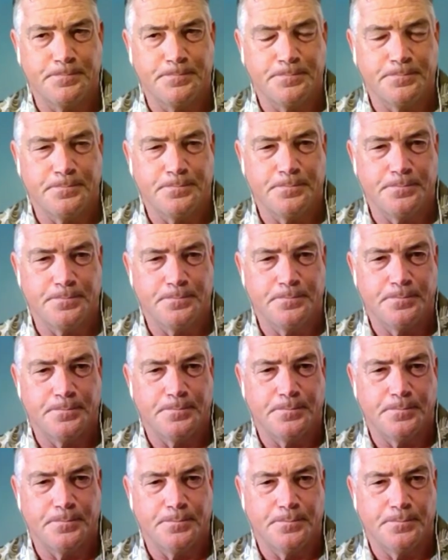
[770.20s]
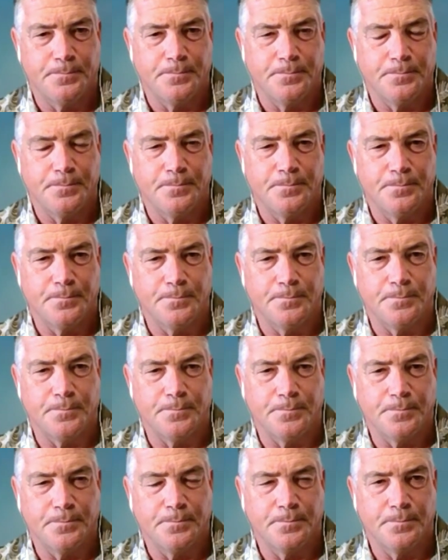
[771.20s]

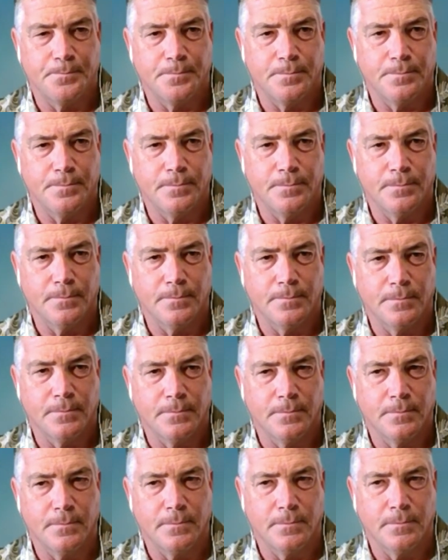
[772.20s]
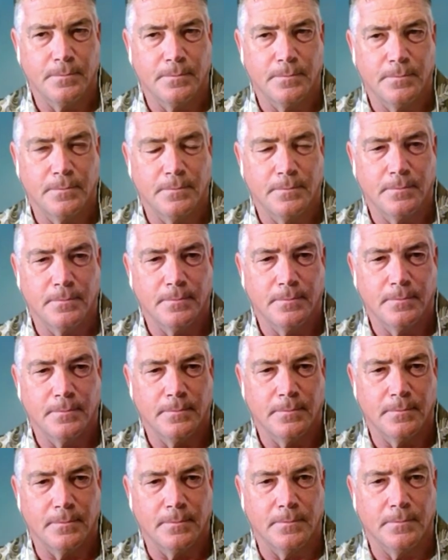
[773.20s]

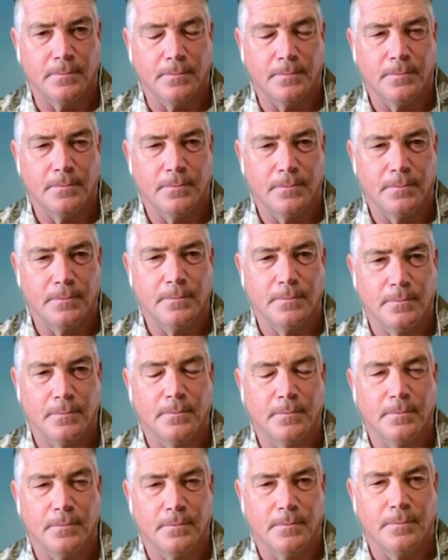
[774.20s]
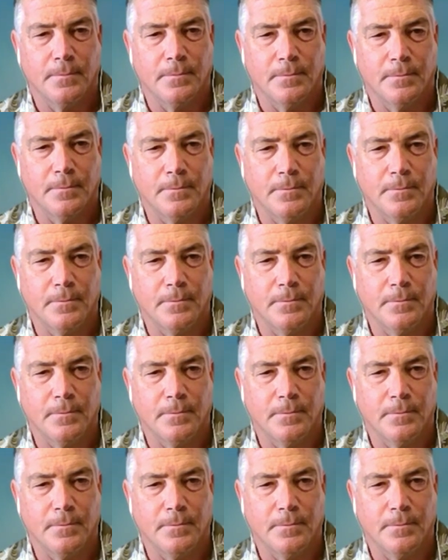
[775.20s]
No words are spoken by the person on screen.